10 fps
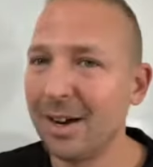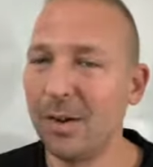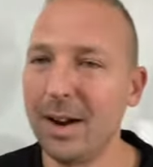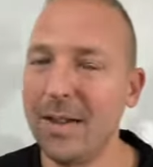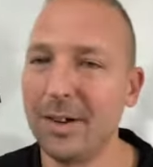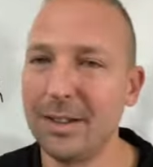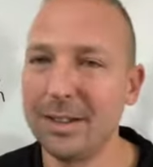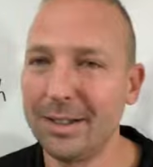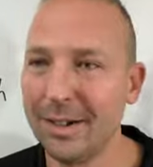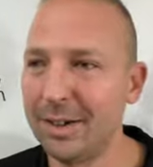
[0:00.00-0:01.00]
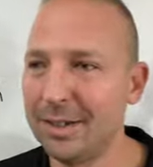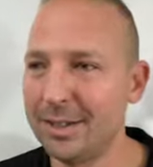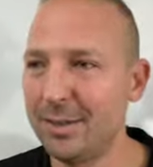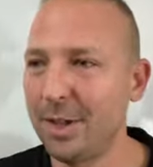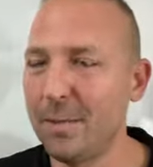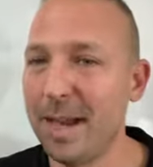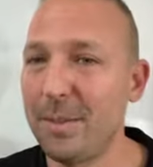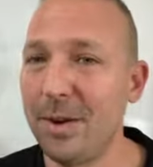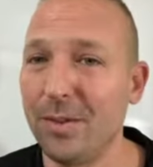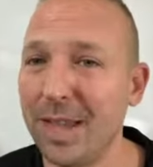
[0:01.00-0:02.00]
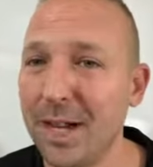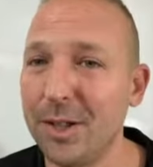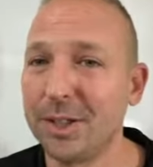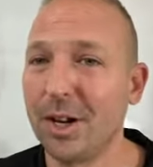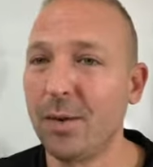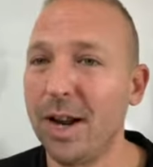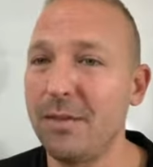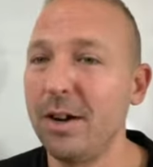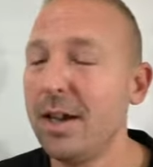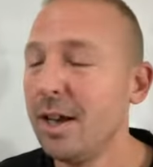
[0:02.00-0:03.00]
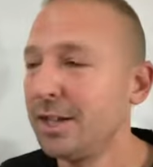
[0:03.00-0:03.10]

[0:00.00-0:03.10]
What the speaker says: whatever, or just, you can make up your own language or whatever.